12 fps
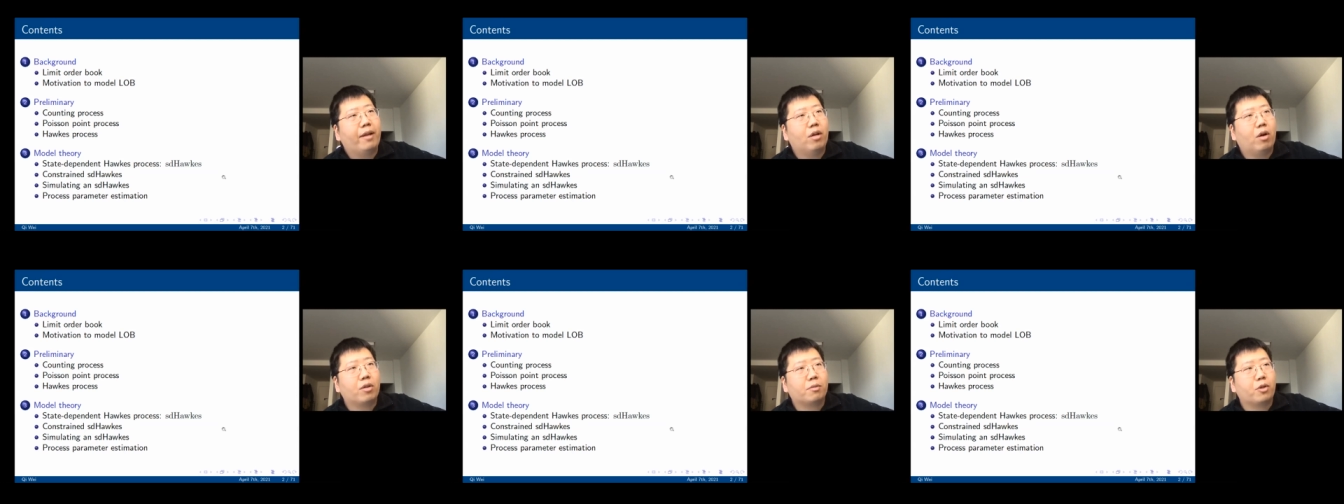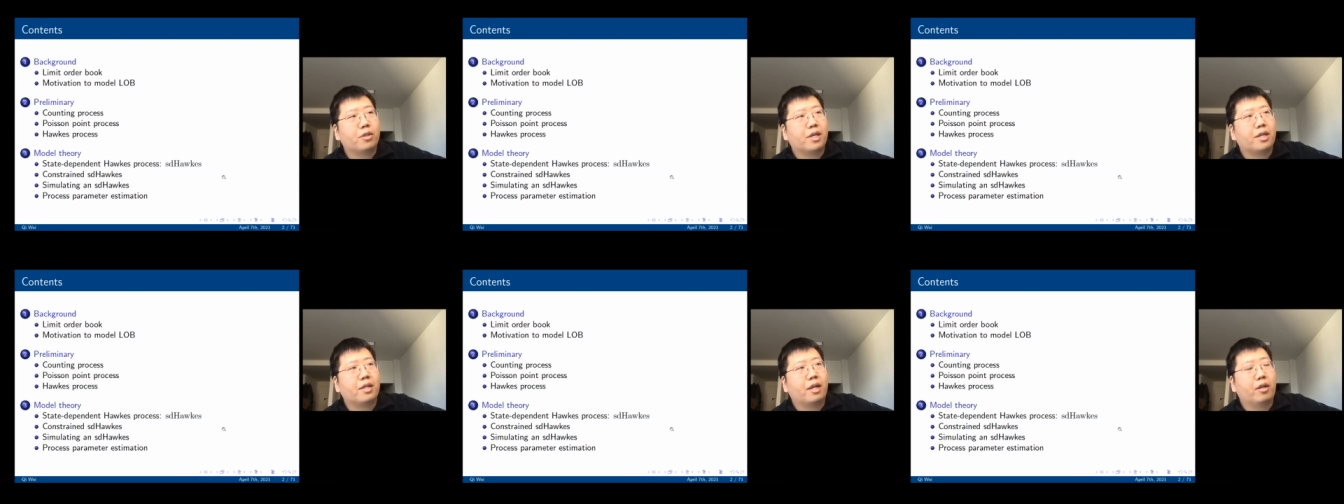Hawkes
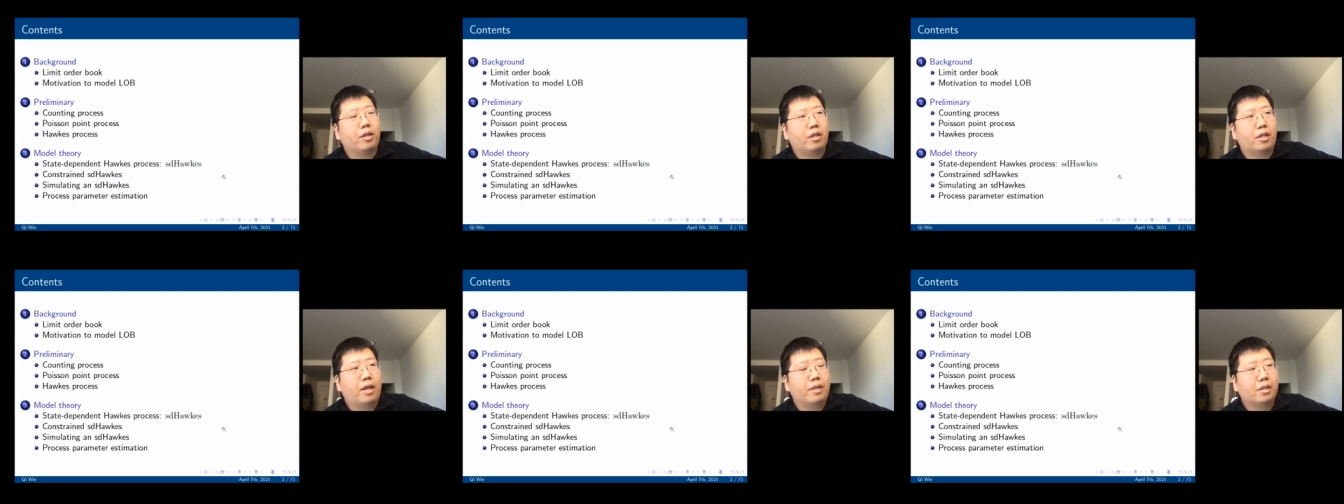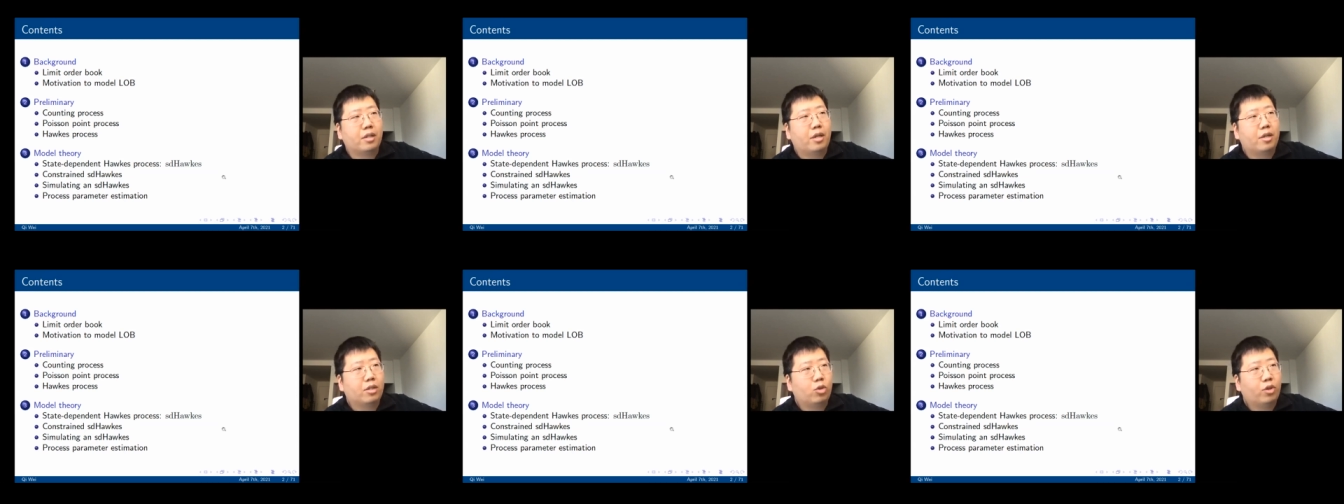process and its
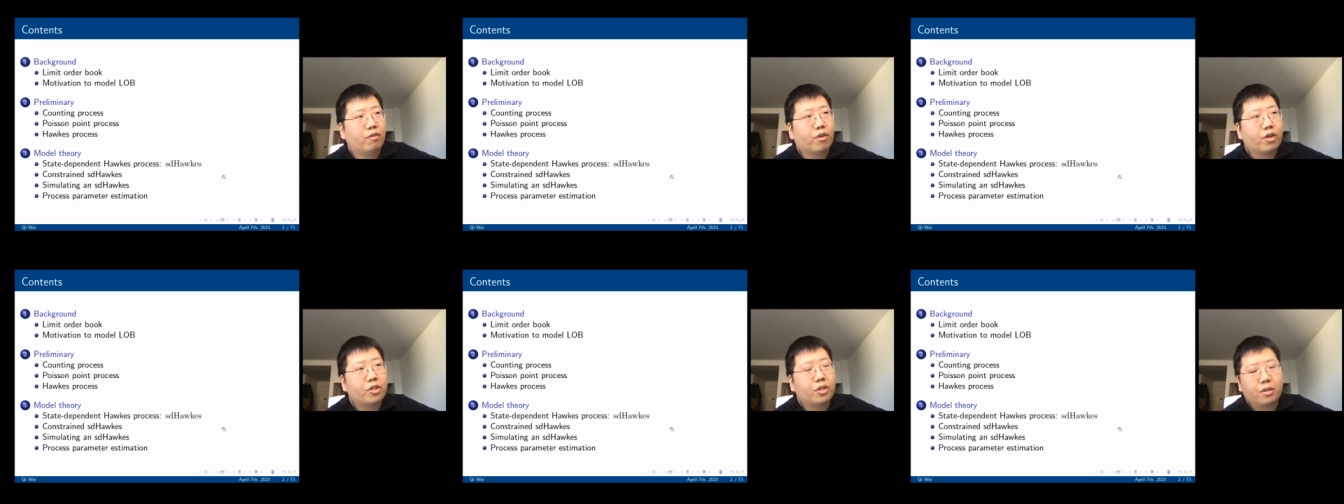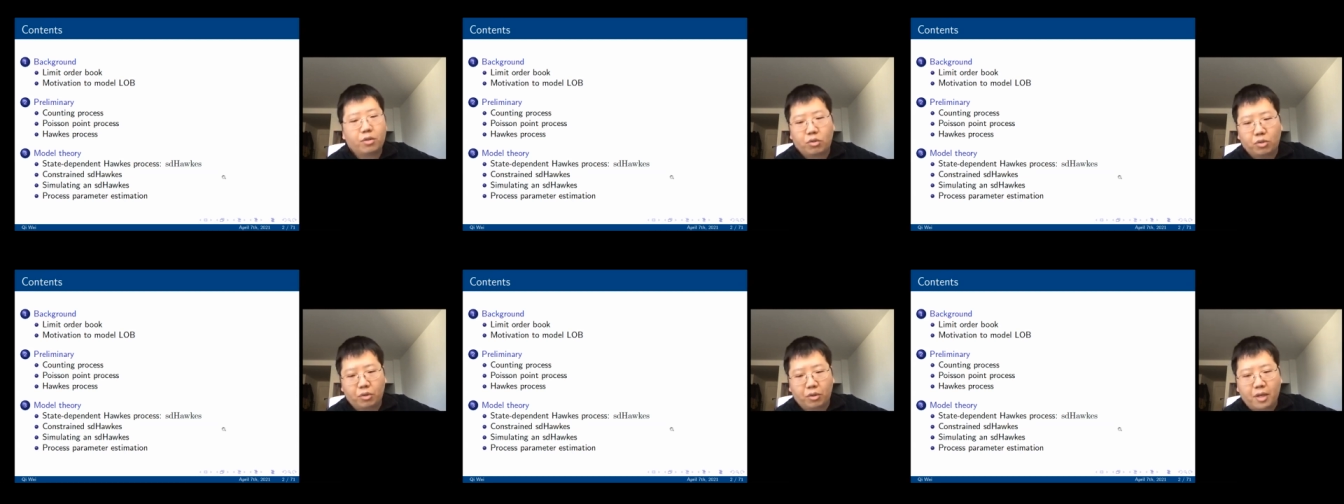constrained version
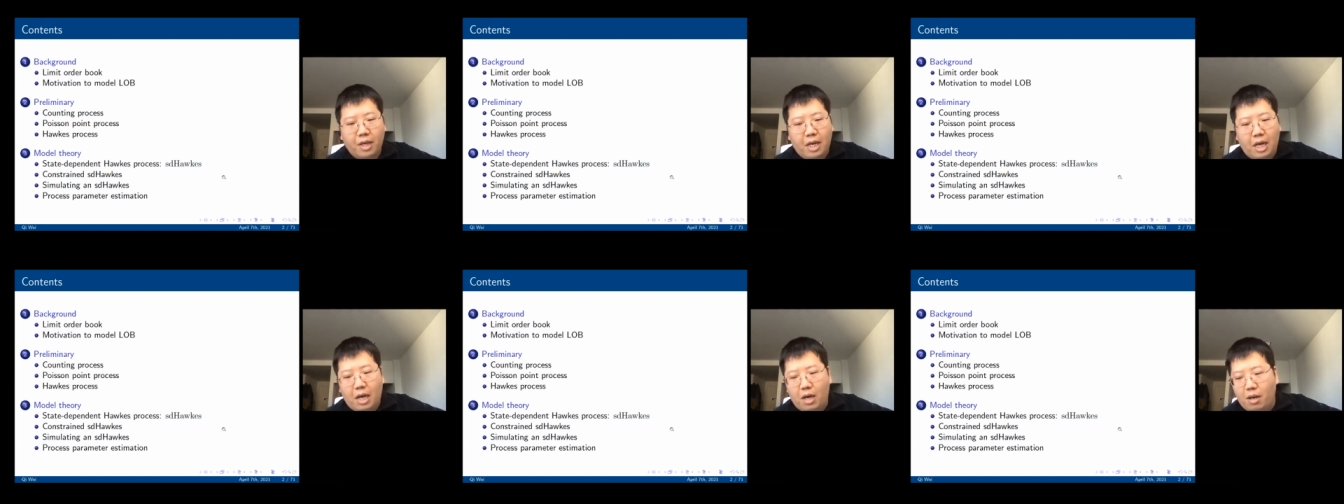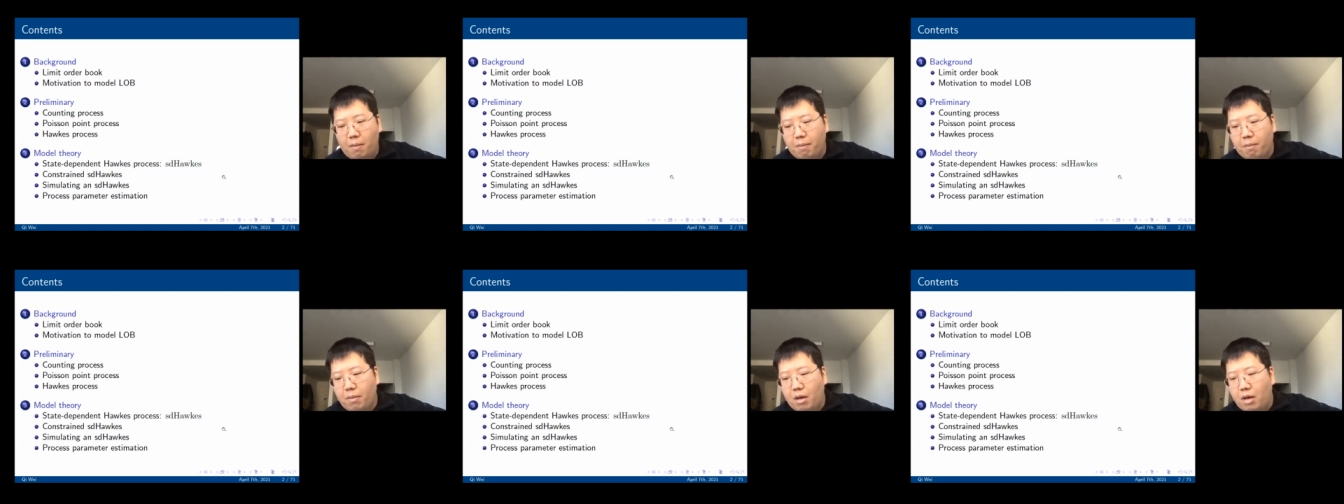to
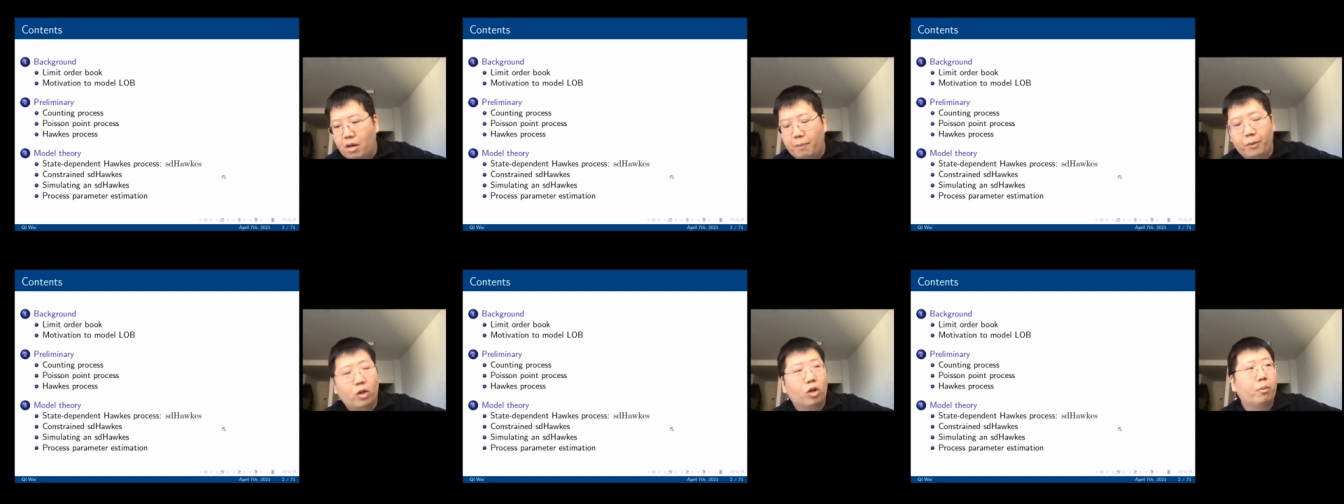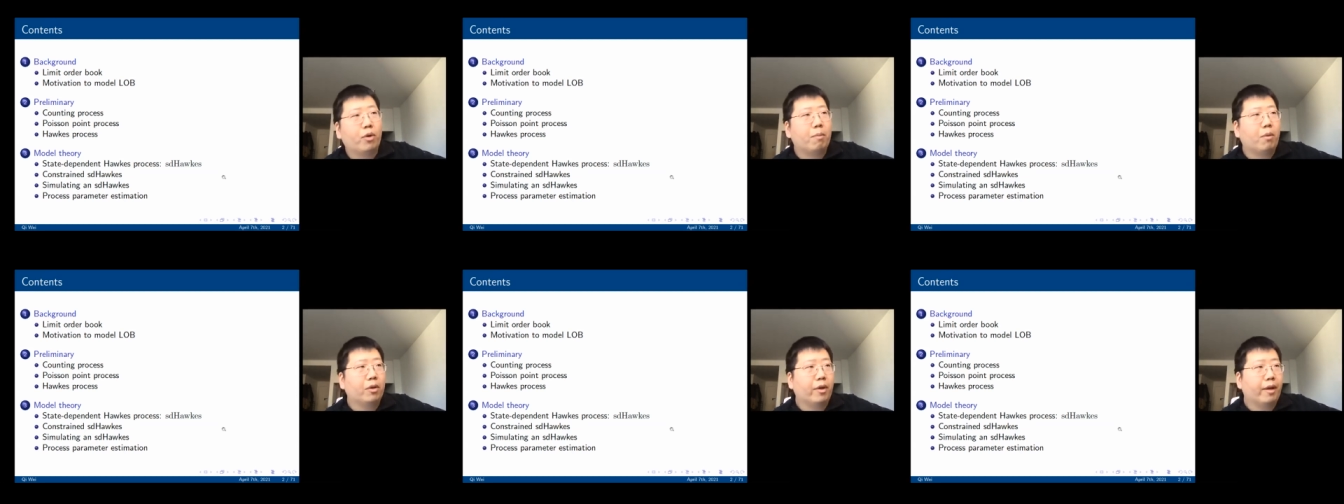limit order book
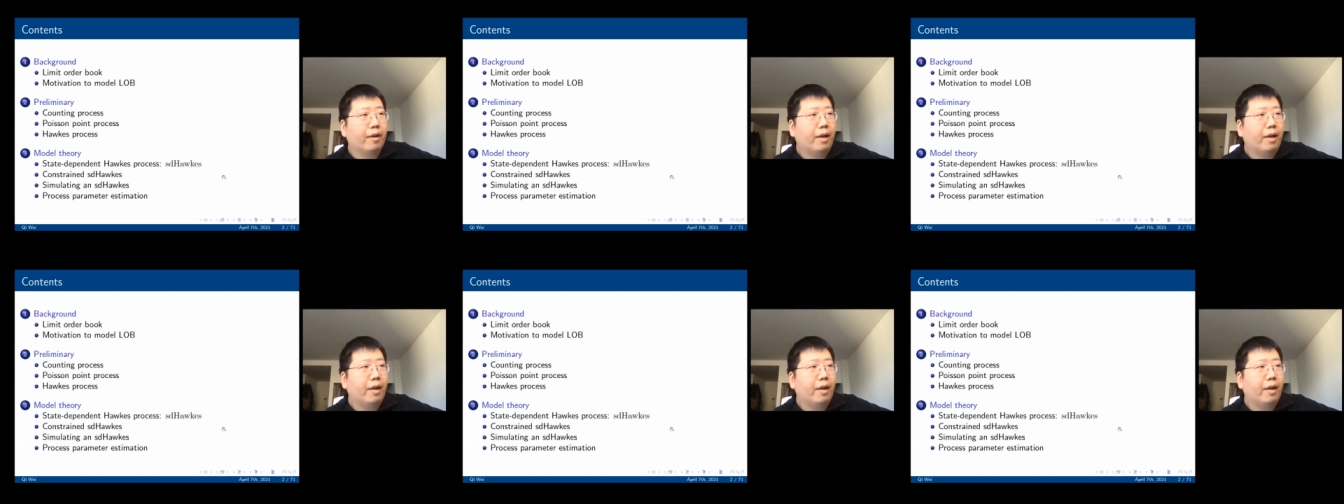modeling.